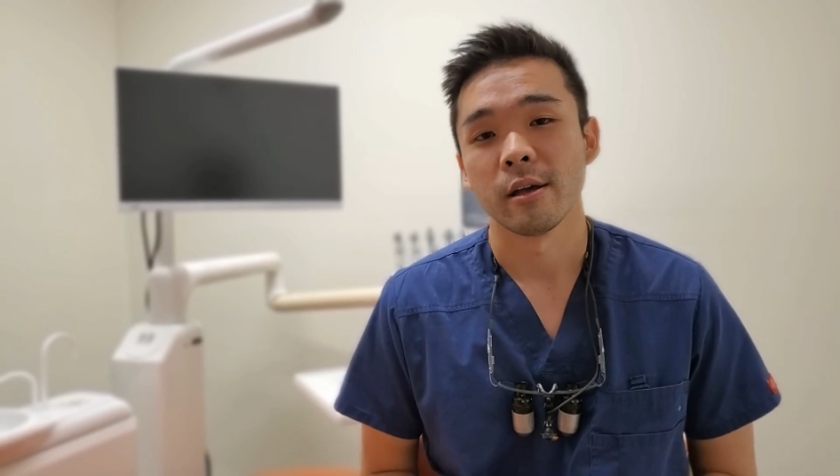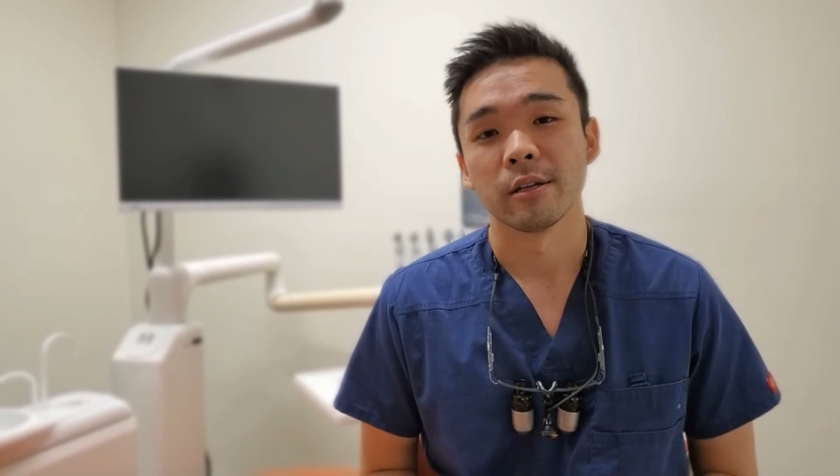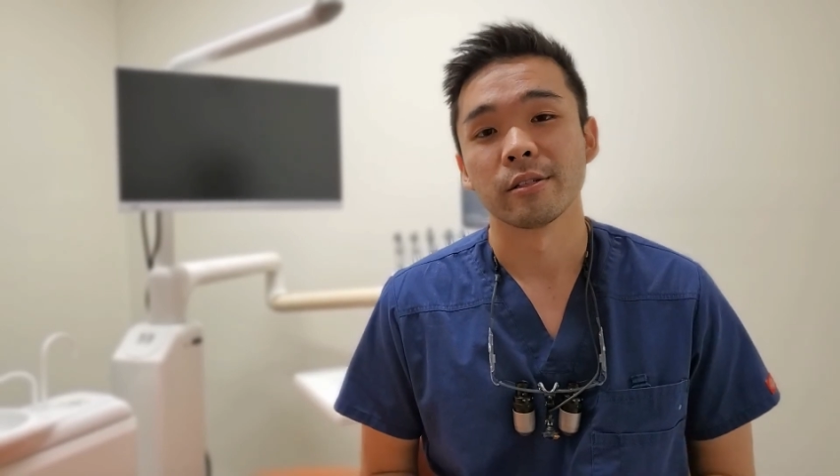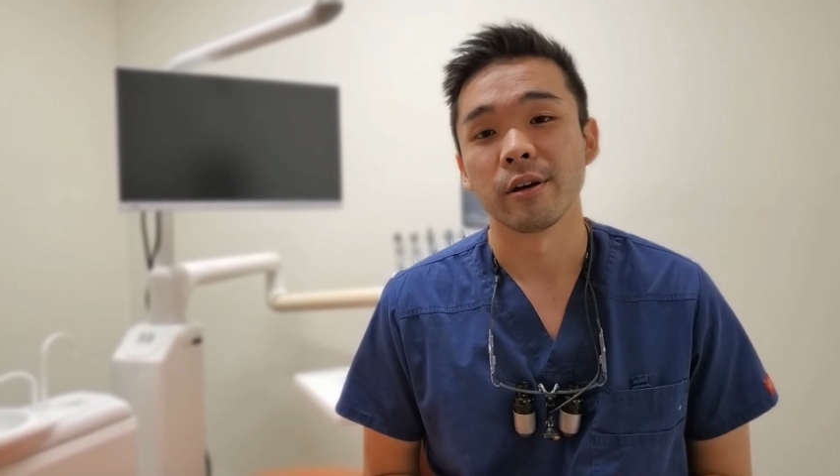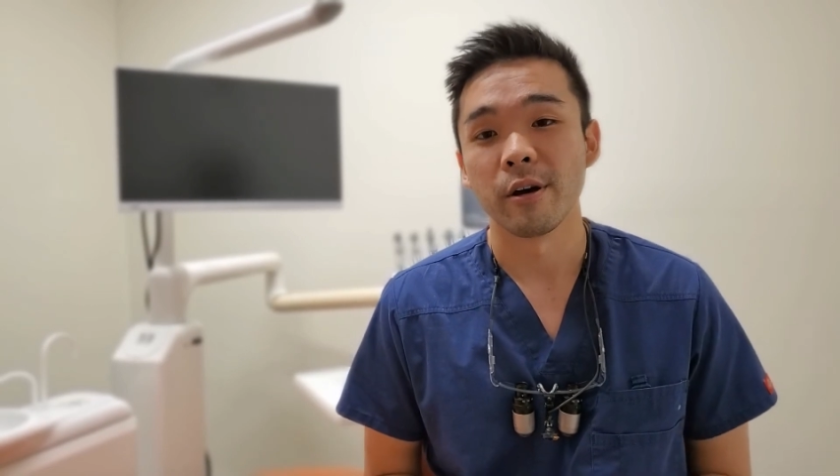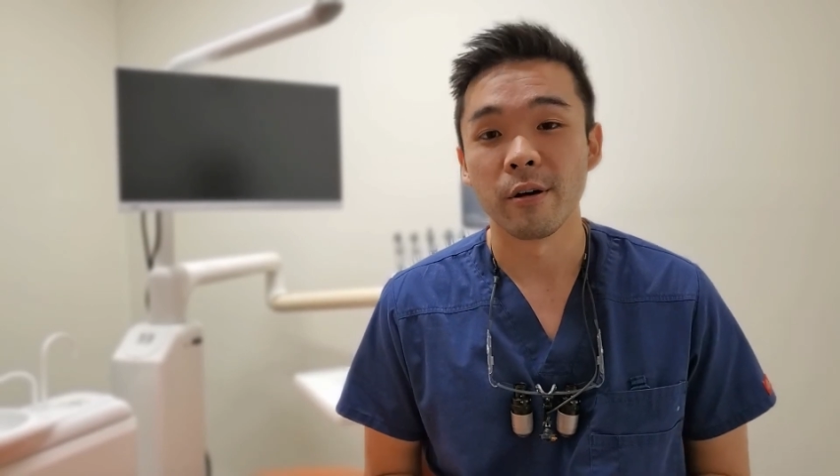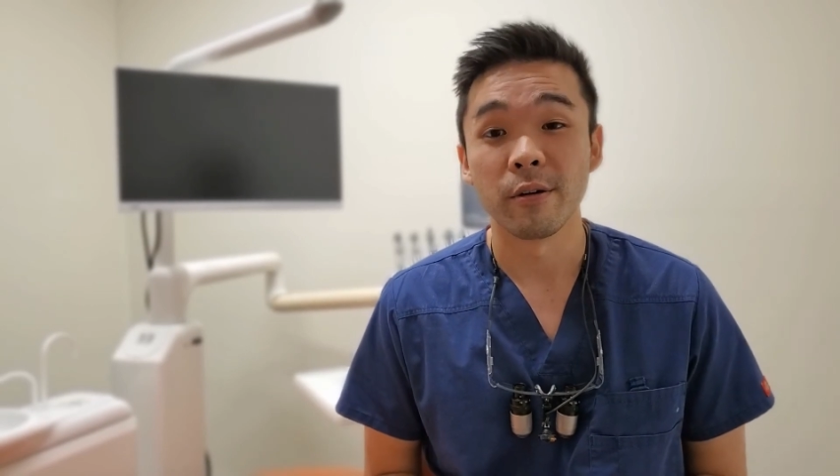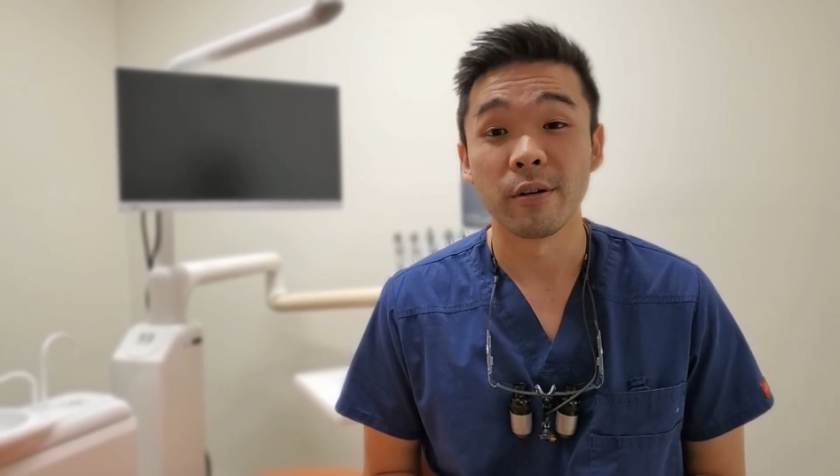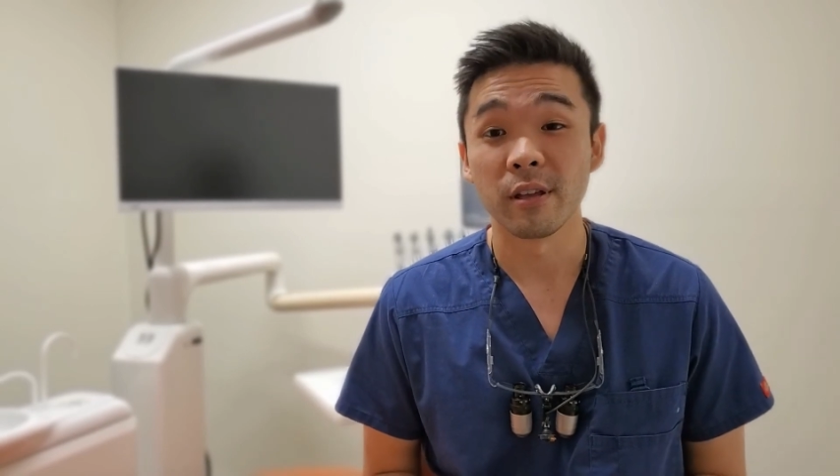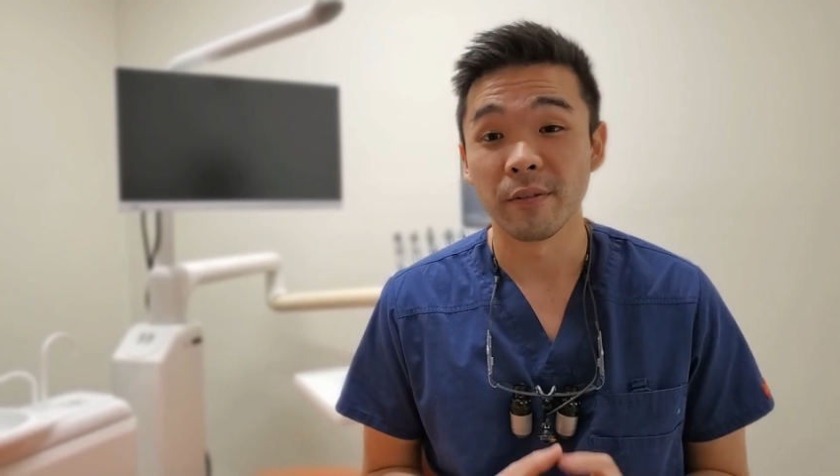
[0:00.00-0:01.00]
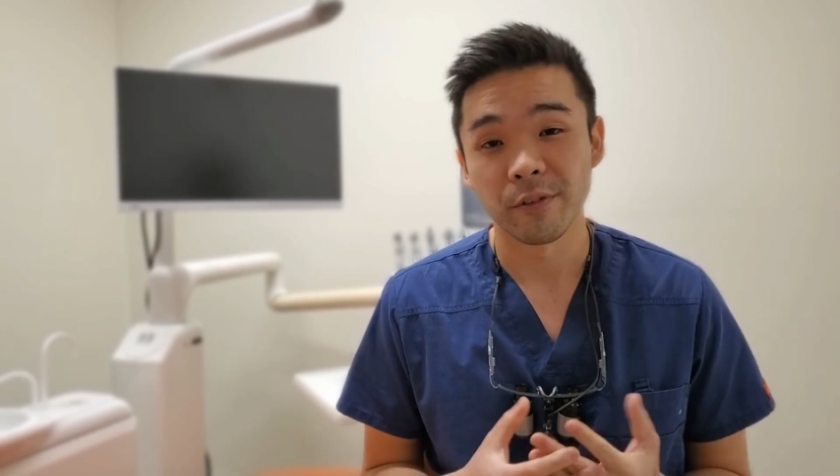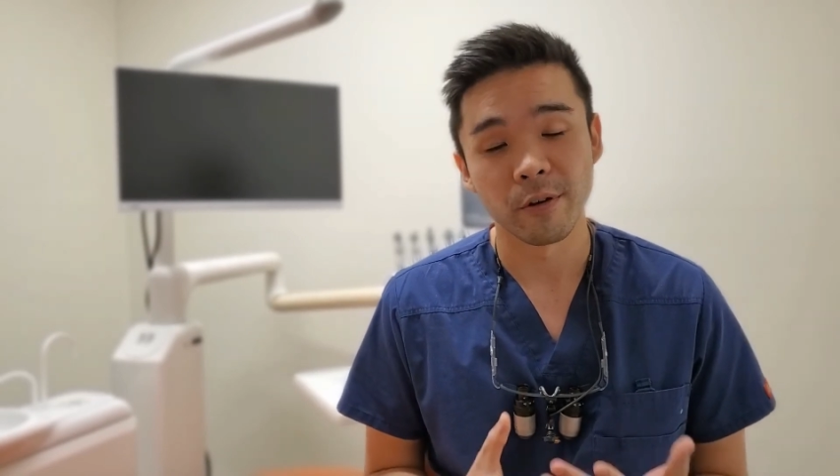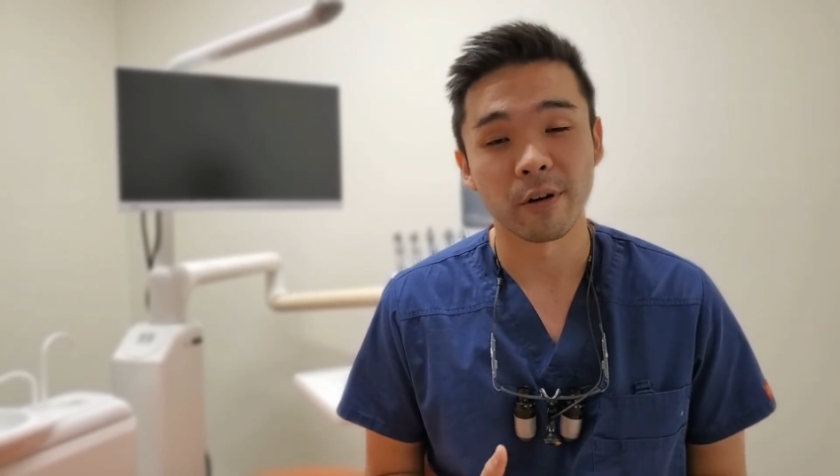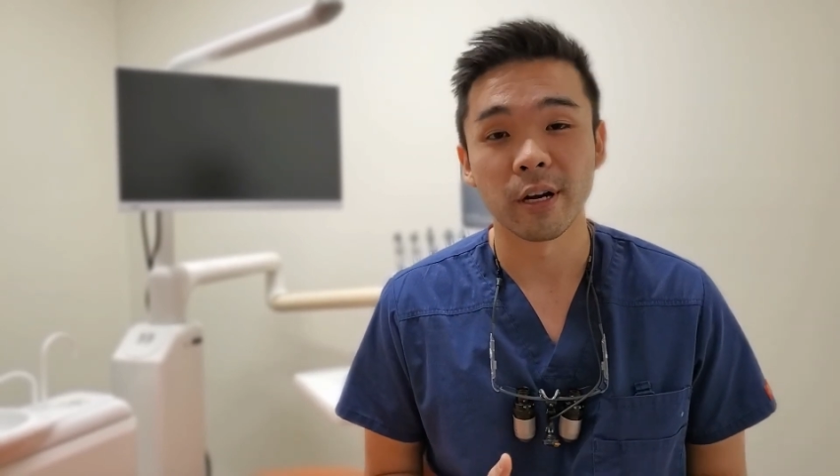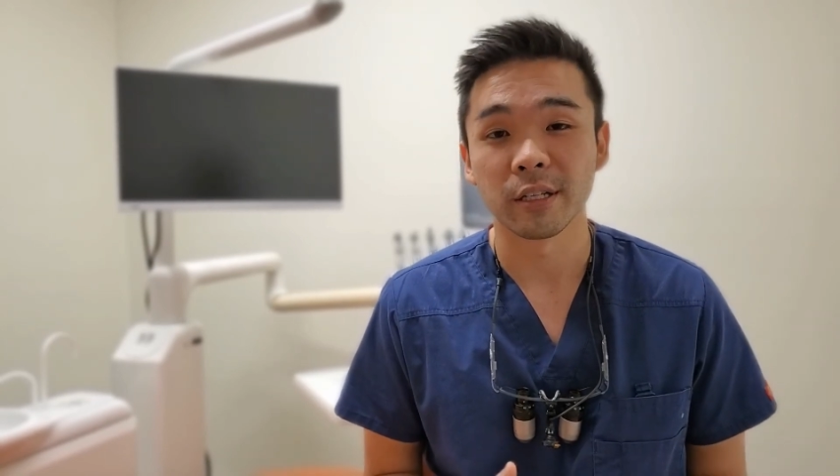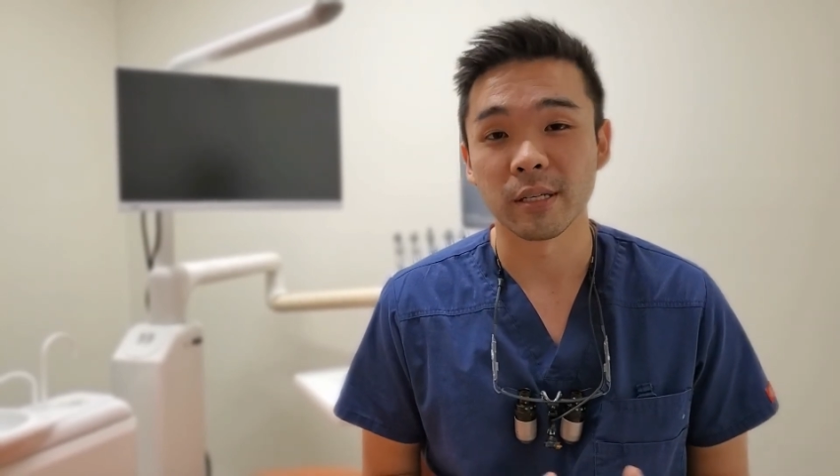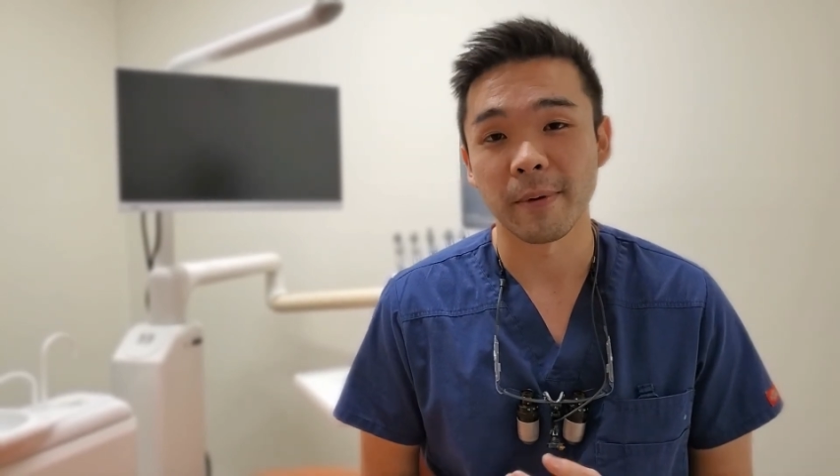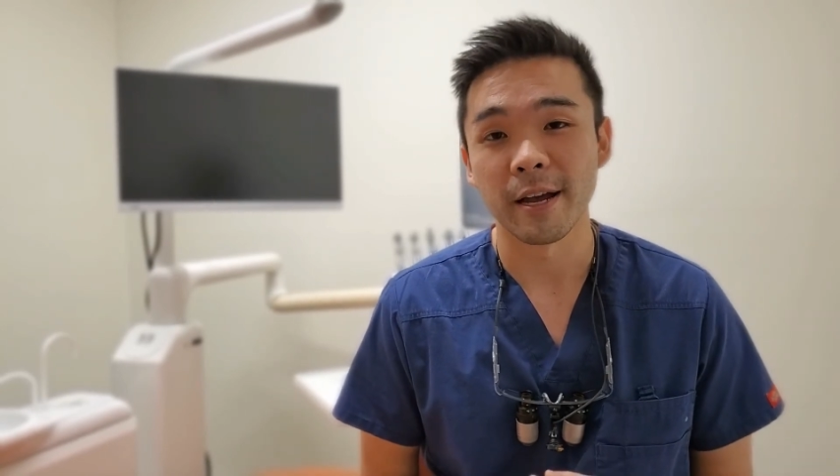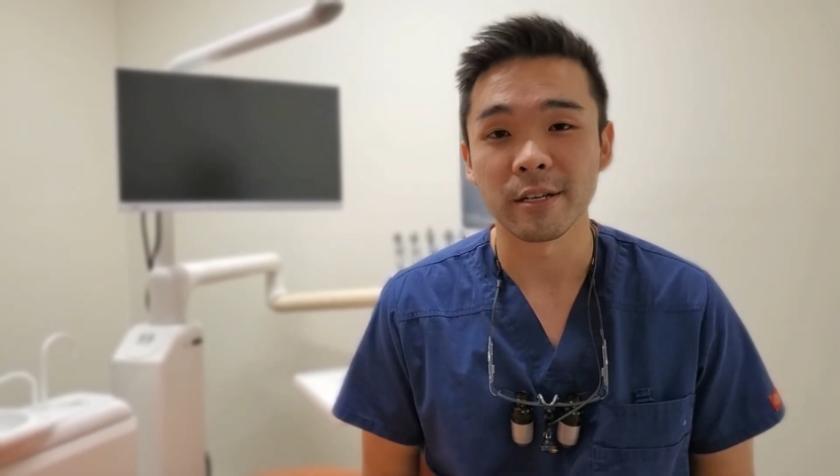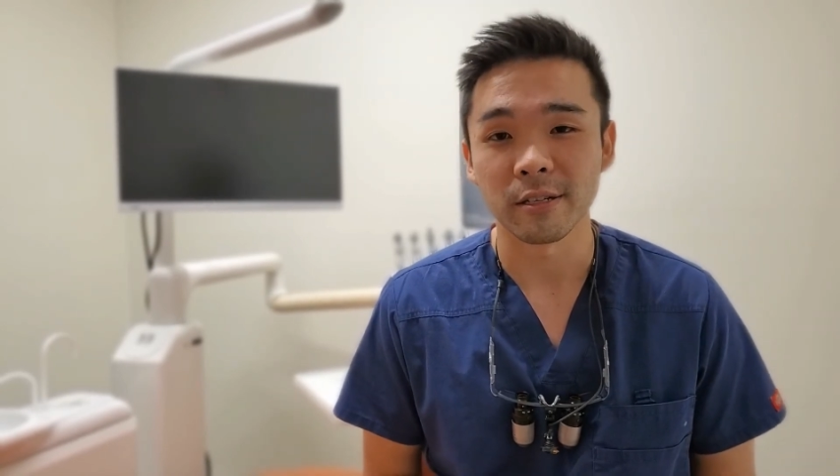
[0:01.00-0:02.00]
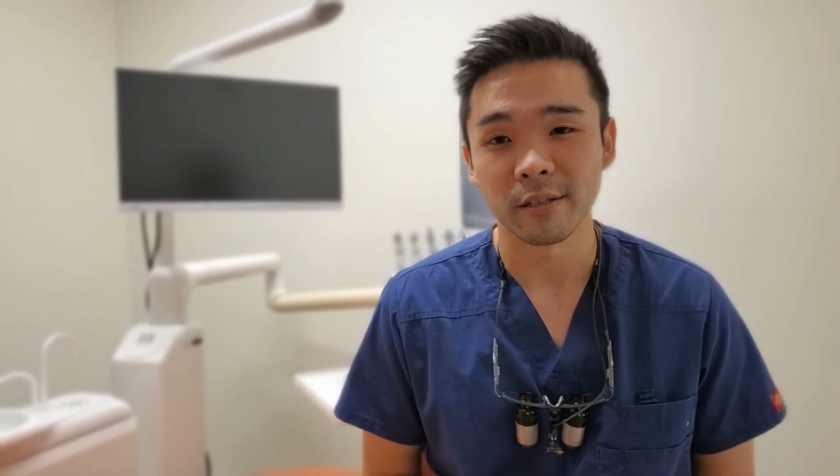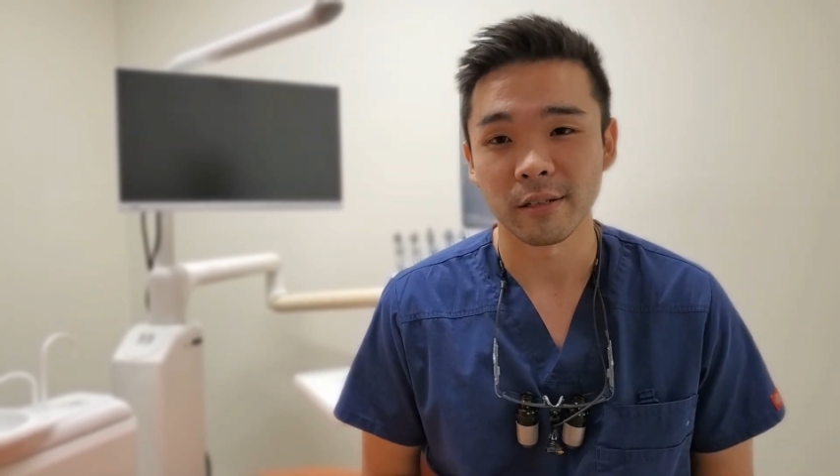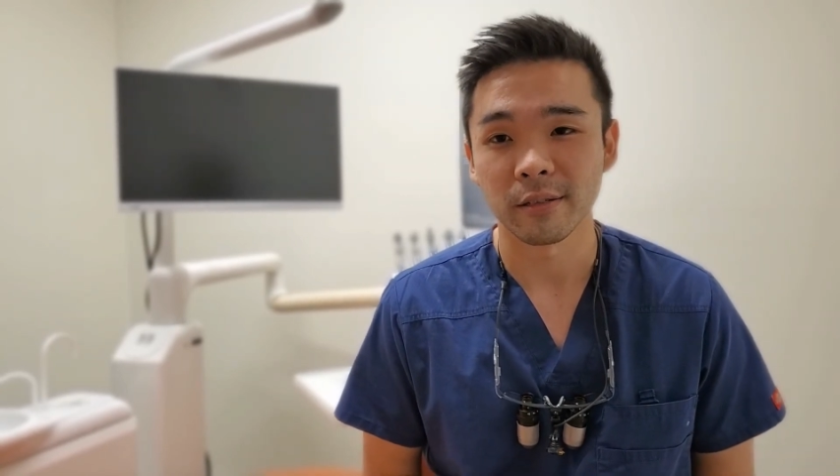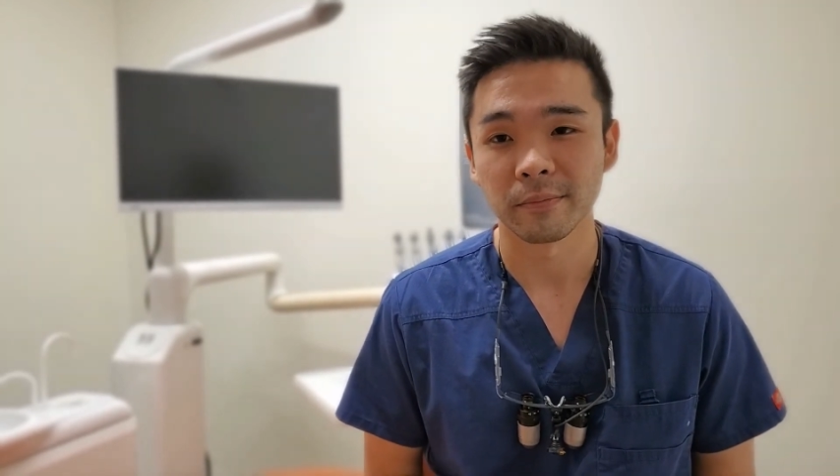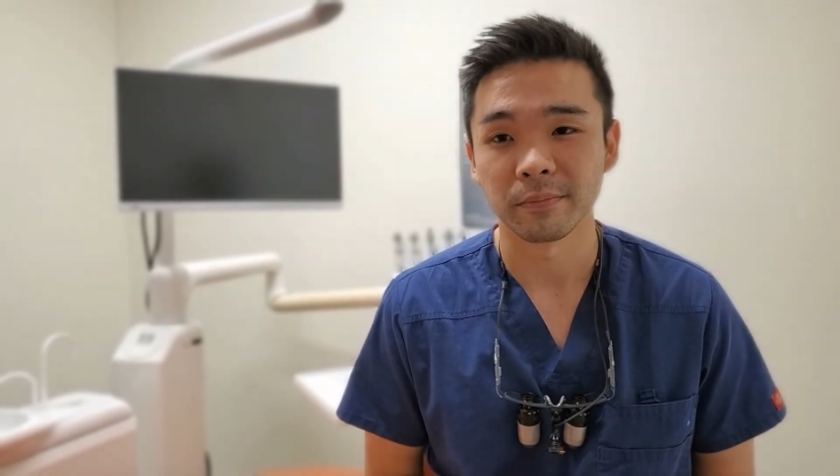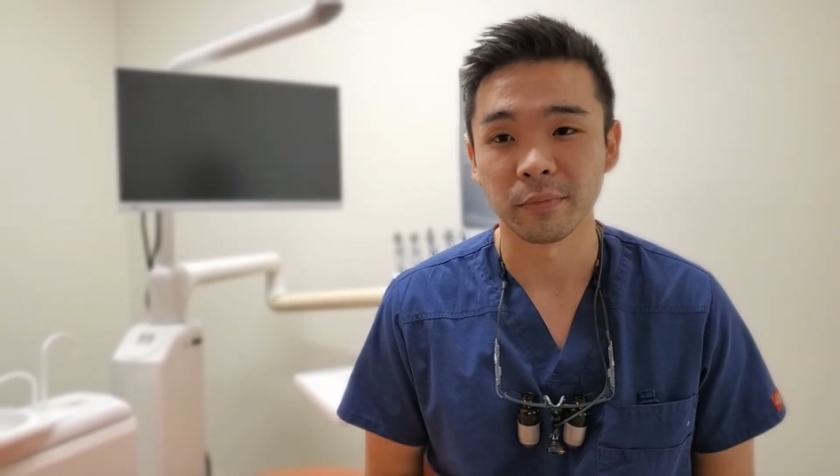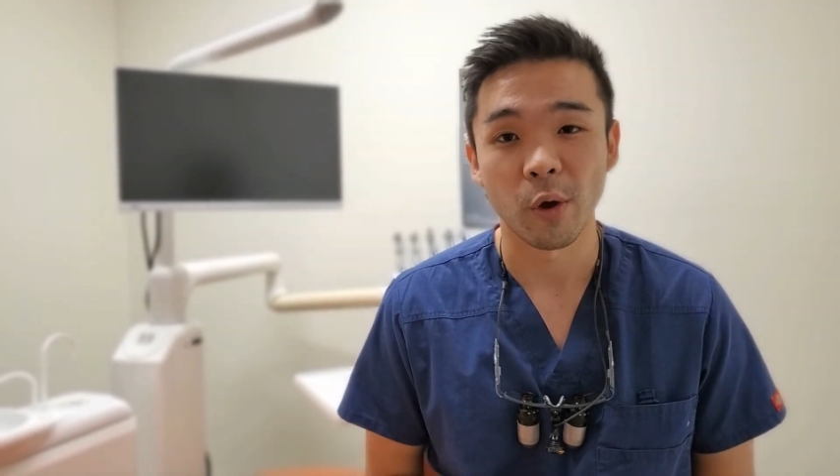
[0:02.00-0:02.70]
So if you're an anxious patient